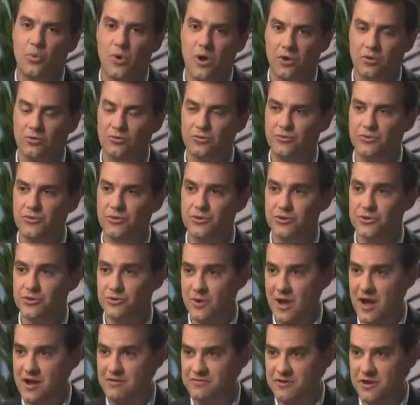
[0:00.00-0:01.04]
Well,
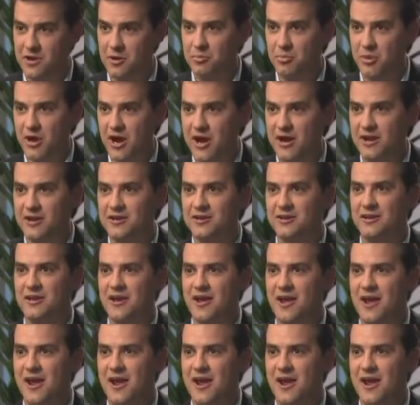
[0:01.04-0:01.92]
you have come back,